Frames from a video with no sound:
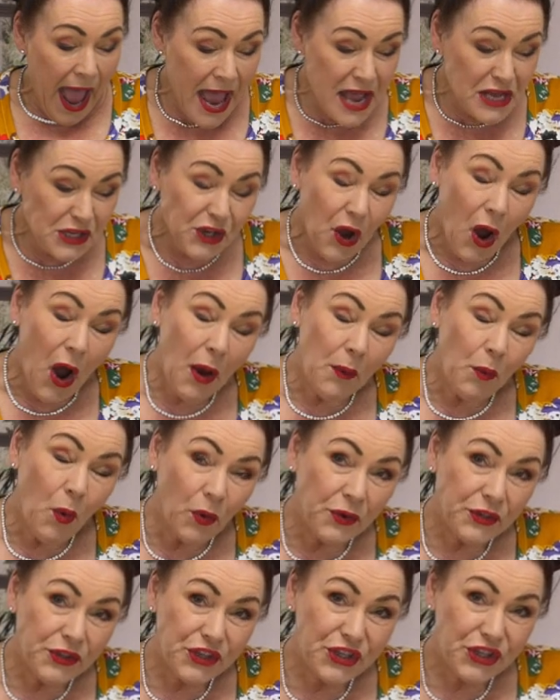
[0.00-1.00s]
So I
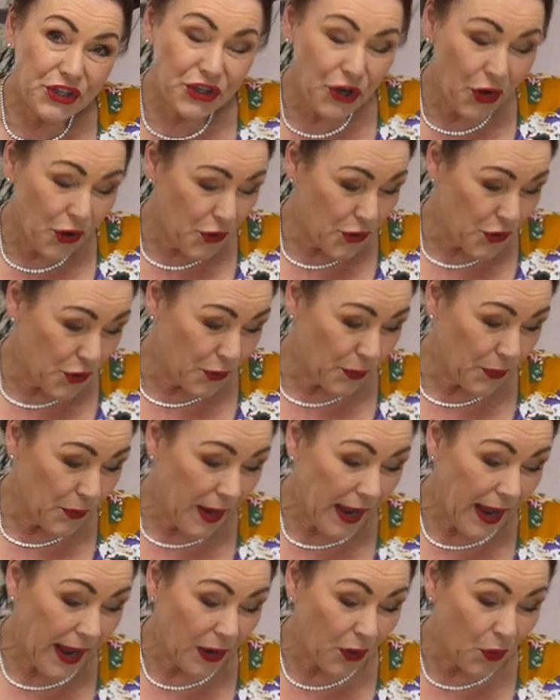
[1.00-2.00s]
want to show you
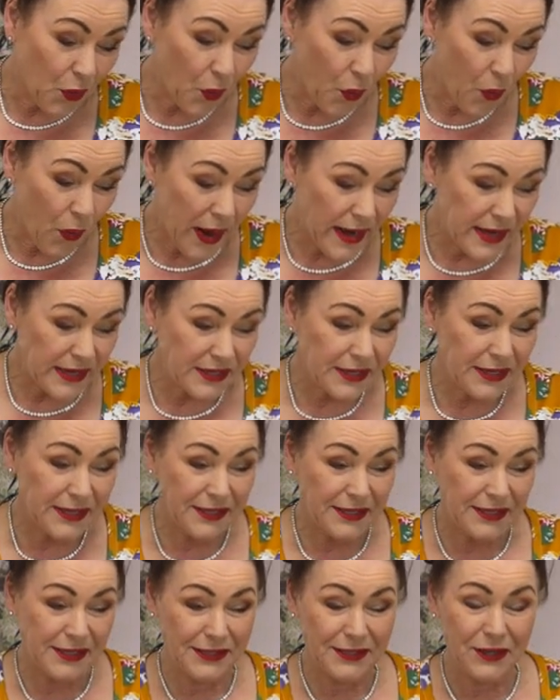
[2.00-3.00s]
a great
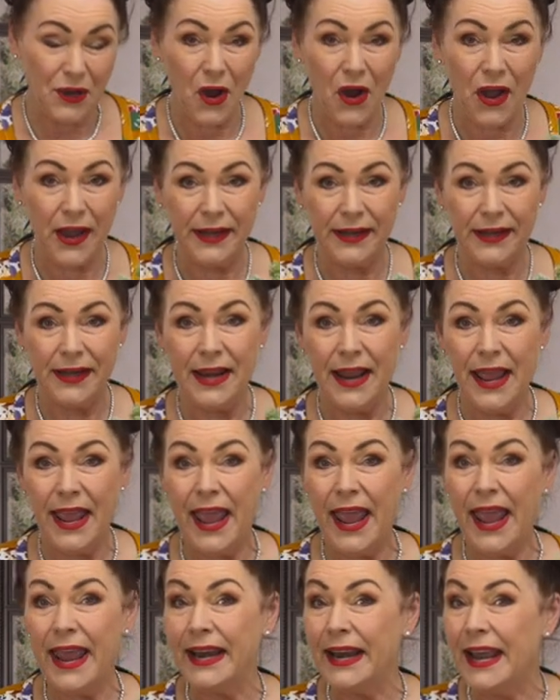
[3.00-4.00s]
design,
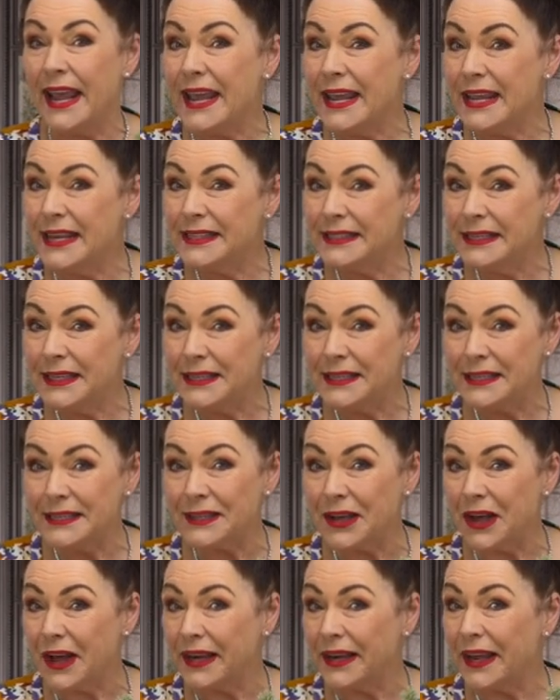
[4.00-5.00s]
an easy
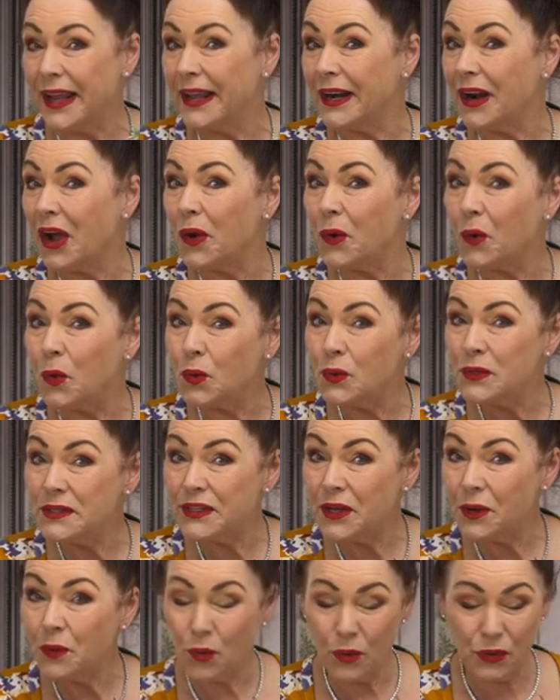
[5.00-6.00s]
design, and I
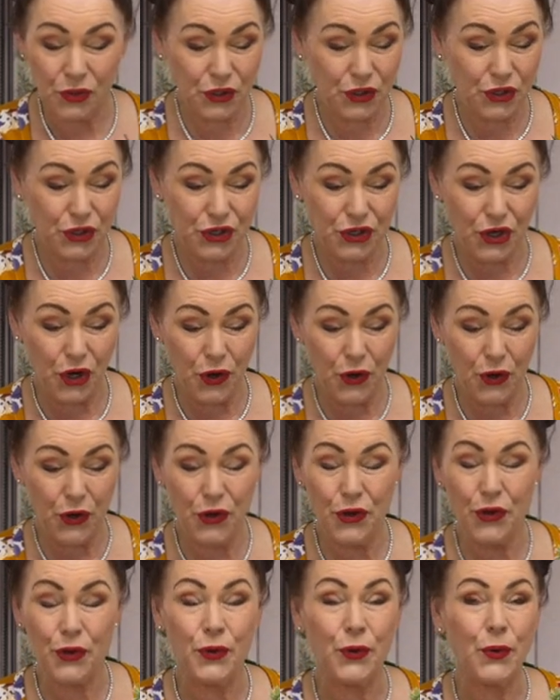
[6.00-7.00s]
also want to show
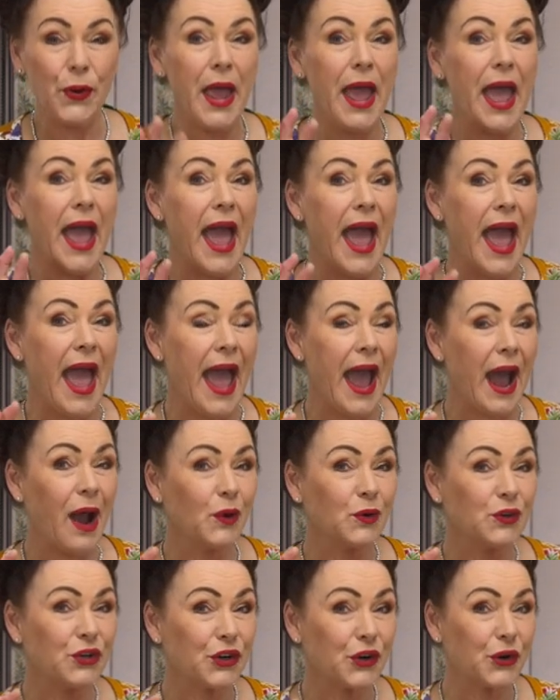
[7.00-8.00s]
you
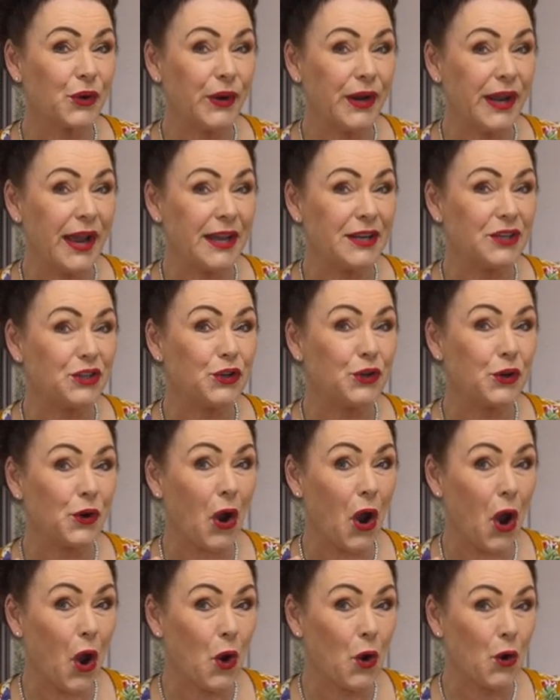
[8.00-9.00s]
how to create your
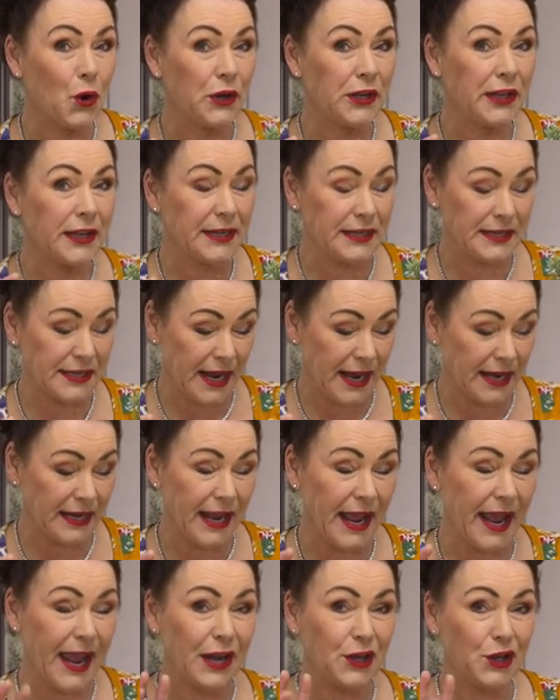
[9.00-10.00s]
own
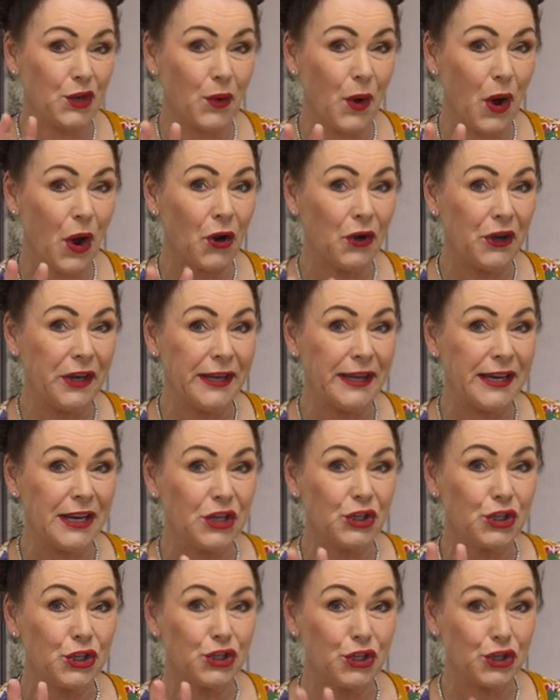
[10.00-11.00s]
container. And you only
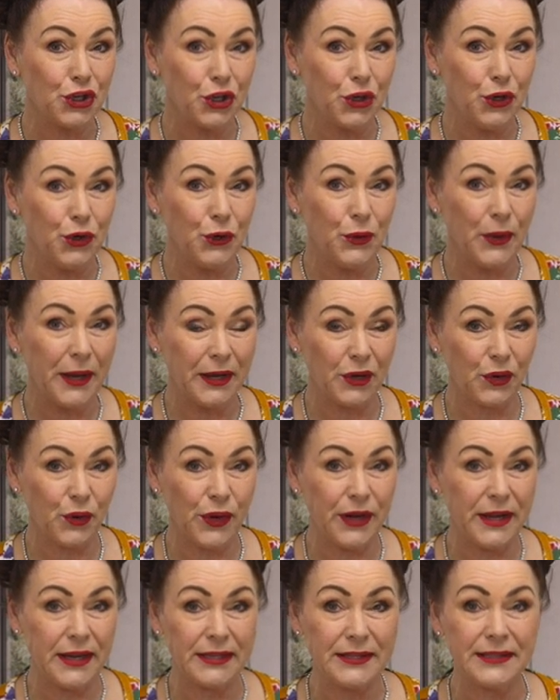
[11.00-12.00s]
need two
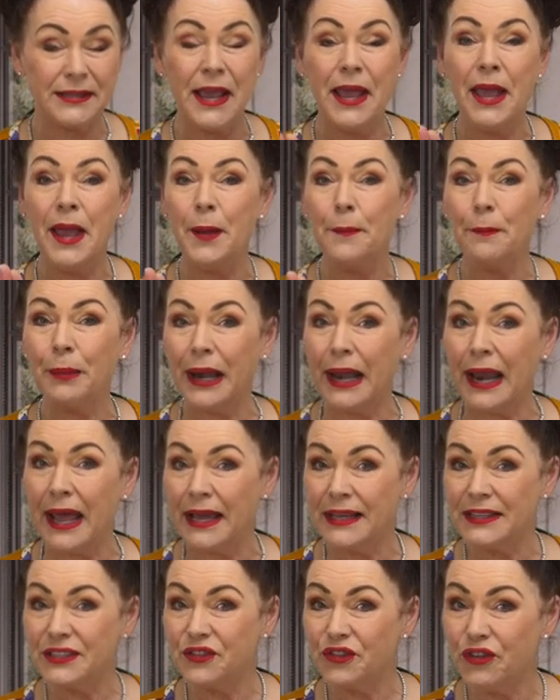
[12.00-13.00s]
ingredients:
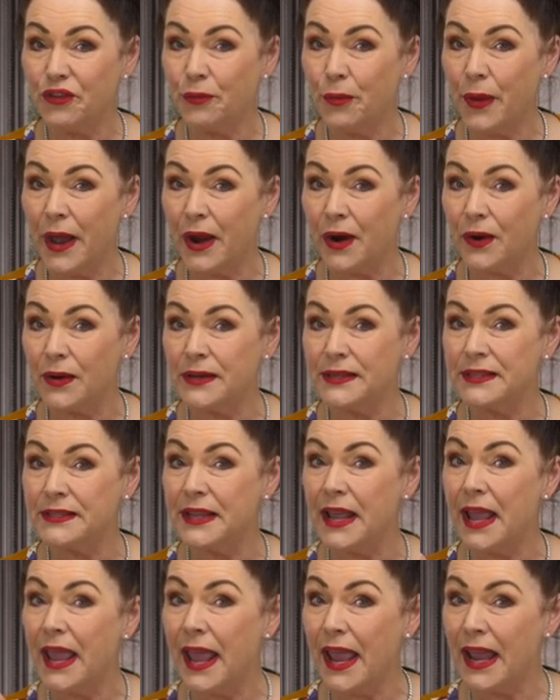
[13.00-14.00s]
plaster of Paris
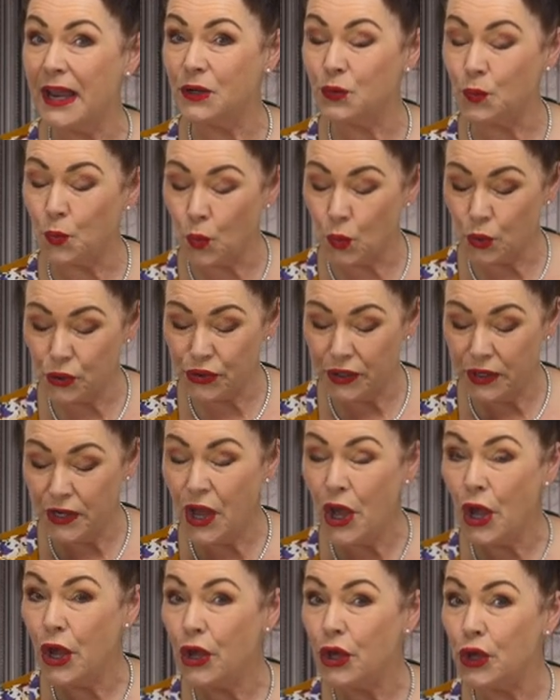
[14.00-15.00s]
and water.
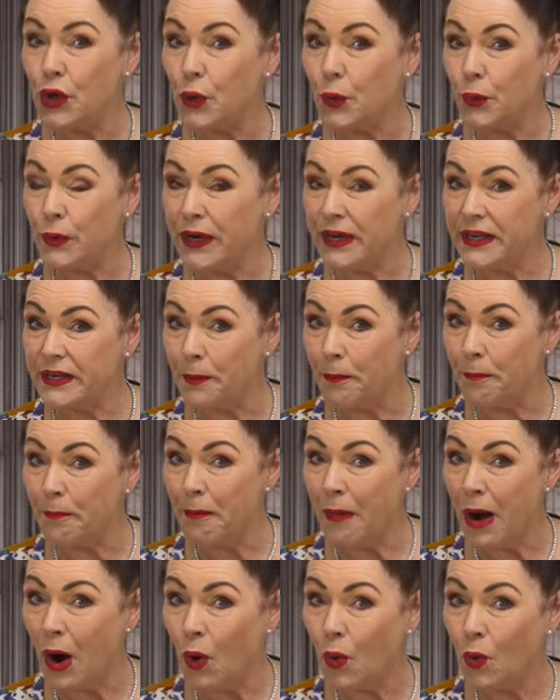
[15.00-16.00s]
You'll need a
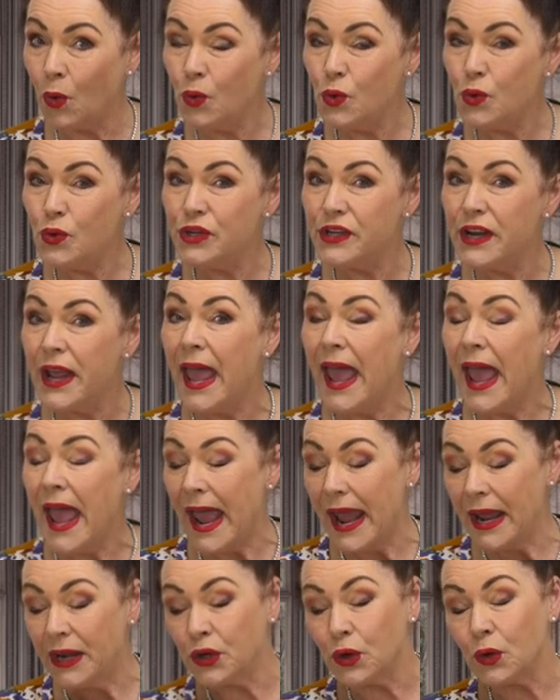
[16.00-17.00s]
mold,
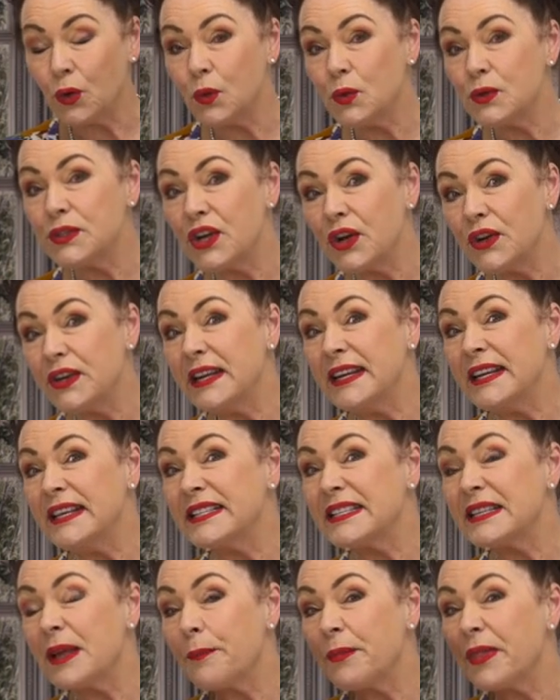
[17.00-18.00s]
and you'll also need
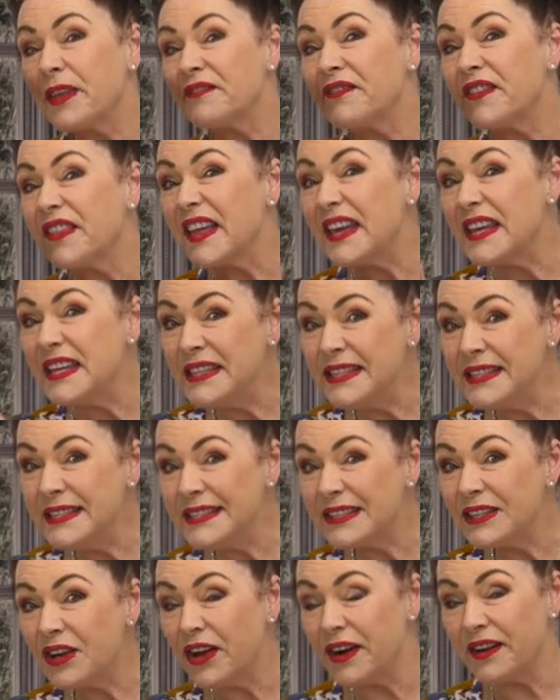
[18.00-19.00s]
something for the
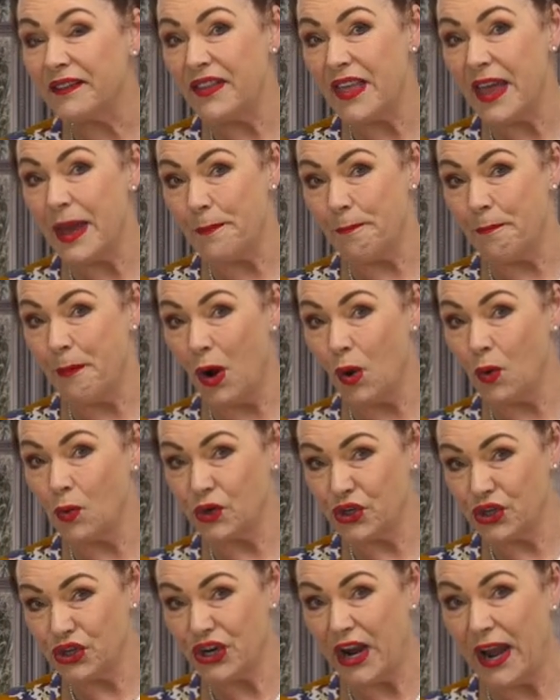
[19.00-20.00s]
inside of that
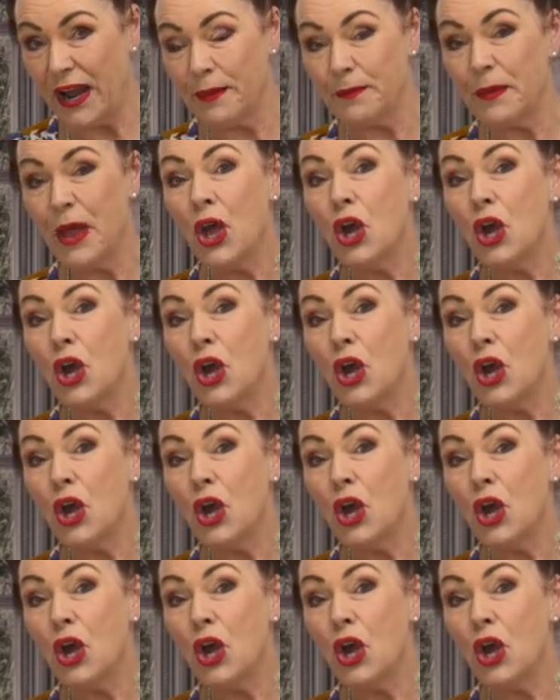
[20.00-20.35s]
mold shape